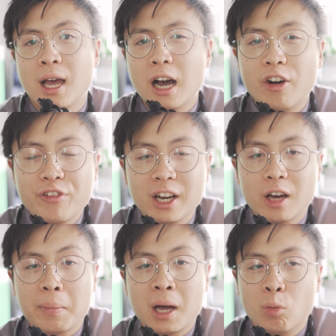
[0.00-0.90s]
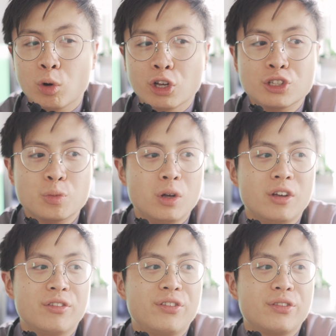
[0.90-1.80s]
how fed up I was
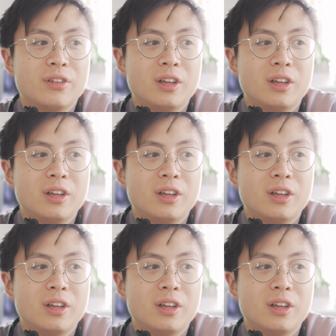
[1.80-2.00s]
with